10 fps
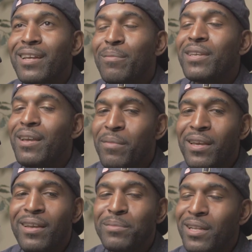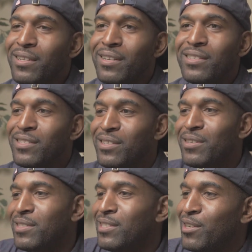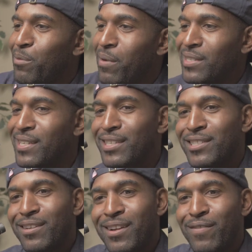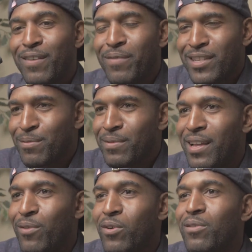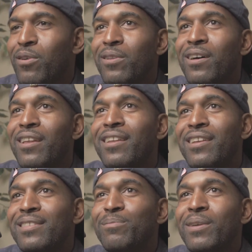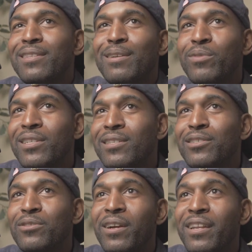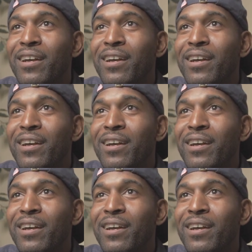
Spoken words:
Yeah, man, I'm telling you, you're going to see Joe Biden take his shirt off and everybody's going to be like, whoa, hold on. This man's looking presidential right now.